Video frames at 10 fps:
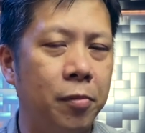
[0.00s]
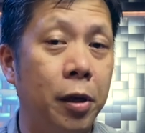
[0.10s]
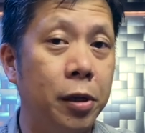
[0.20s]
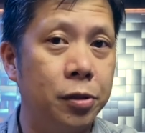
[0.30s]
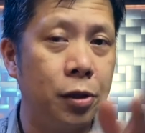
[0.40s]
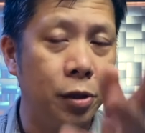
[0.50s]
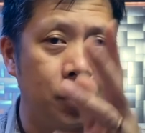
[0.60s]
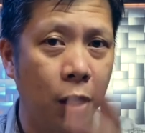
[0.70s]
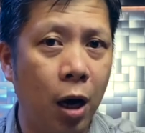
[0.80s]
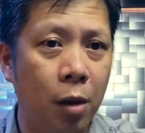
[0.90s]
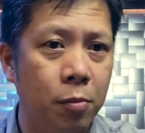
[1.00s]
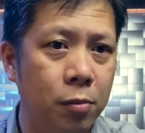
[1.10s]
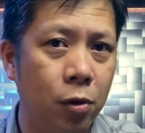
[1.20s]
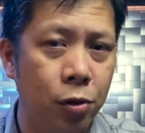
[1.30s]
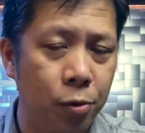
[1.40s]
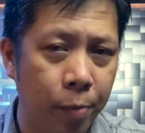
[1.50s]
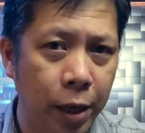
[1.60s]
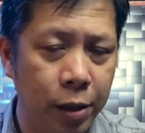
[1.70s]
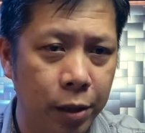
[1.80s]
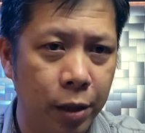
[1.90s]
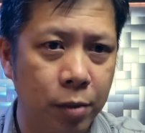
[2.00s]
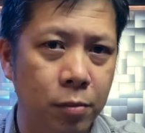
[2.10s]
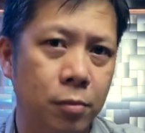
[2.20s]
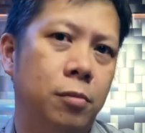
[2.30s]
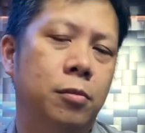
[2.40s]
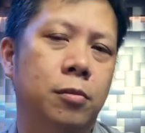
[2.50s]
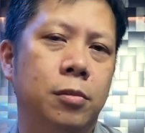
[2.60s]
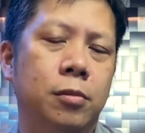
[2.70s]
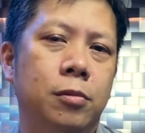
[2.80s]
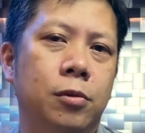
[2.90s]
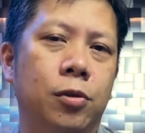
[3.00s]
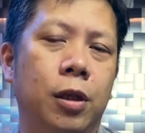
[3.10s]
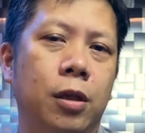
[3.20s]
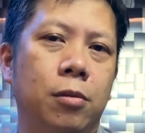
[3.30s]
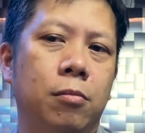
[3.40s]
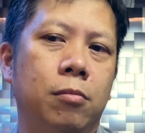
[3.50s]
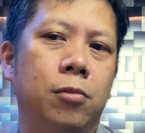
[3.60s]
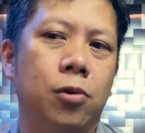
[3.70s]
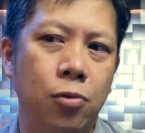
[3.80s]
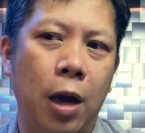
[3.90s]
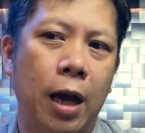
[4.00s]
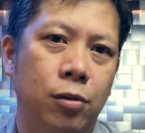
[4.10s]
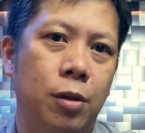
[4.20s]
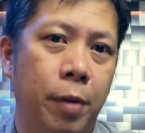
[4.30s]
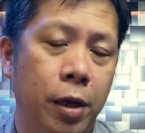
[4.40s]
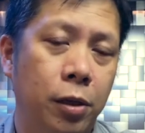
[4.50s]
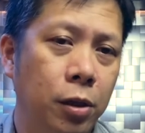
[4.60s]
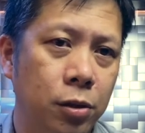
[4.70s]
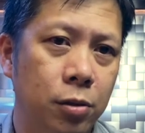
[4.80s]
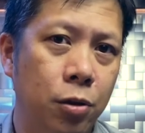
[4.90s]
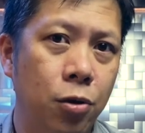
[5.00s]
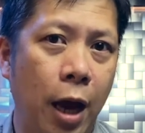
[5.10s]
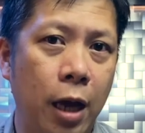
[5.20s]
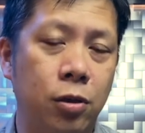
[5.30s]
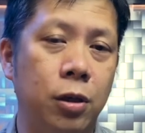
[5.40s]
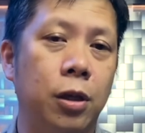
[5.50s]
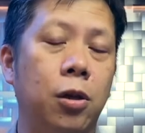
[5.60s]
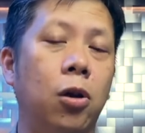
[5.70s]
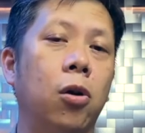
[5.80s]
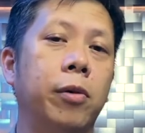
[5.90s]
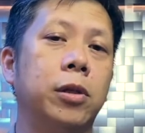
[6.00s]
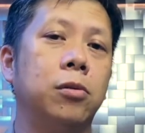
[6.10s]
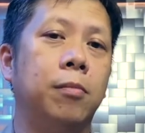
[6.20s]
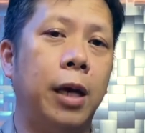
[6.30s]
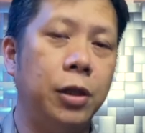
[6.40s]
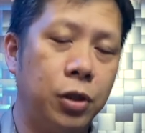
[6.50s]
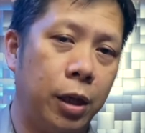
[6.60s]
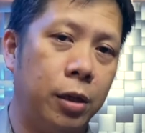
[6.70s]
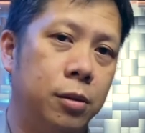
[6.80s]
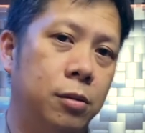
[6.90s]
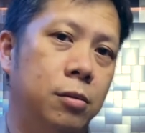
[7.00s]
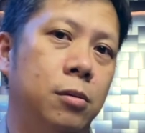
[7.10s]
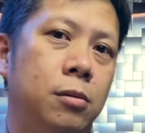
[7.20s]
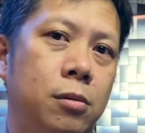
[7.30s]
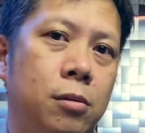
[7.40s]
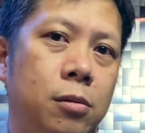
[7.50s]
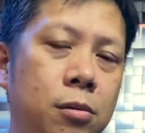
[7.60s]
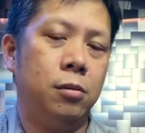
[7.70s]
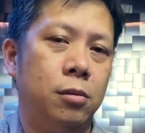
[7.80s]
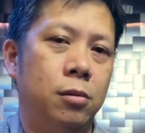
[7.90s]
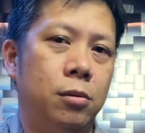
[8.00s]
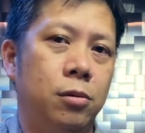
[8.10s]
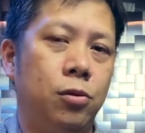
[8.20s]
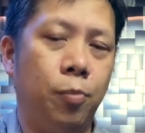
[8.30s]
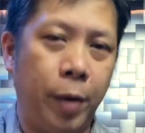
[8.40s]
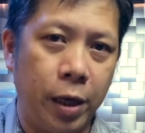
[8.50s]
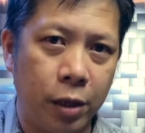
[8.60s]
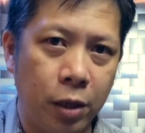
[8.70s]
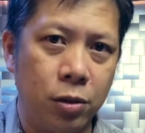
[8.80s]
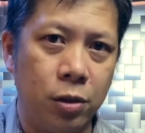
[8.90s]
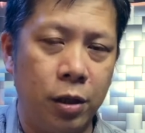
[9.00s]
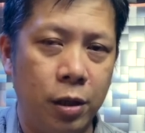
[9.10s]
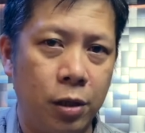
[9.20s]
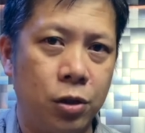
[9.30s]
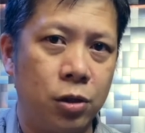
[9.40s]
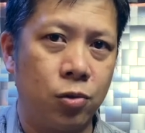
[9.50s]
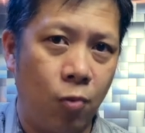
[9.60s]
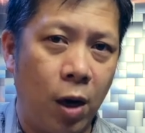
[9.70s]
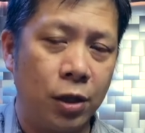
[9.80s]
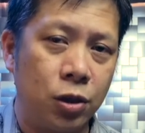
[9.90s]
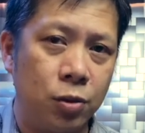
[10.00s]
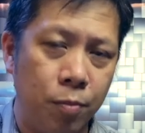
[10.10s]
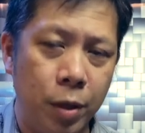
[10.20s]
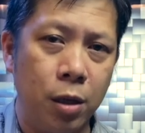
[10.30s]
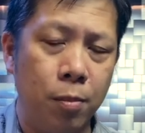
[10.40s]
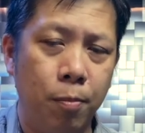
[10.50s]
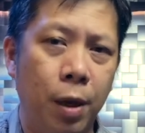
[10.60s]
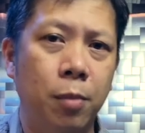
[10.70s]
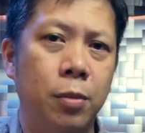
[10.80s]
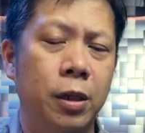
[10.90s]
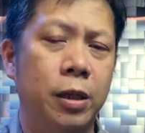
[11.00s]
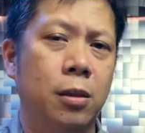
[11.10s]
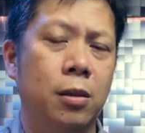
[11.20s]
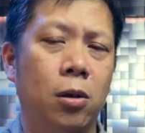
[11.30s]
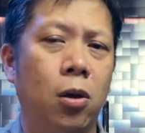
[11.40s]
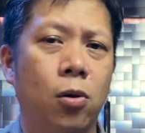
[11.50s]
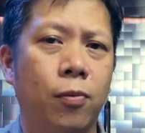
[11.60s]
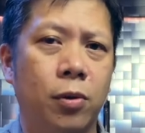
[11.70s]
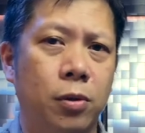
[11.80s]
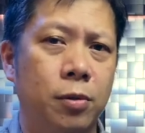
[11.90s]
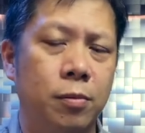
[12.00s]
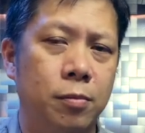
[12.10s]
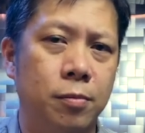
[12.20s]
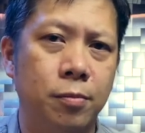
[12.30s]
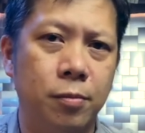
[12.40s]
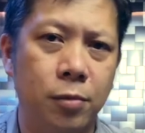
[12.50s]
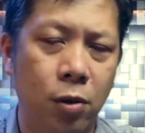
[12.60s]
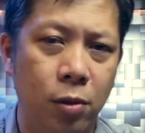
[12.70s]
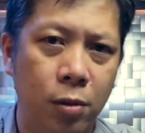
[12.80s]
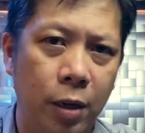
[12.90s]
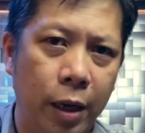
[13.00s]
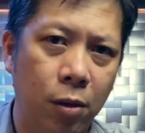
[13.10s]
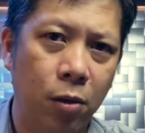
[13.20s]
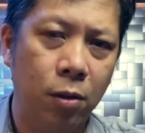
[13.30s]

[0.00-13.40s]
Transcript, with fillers: It is their job, or you're paying them so that you actually pay attention. You're actually going to my channel to pay attention and not just watch me bumble over or like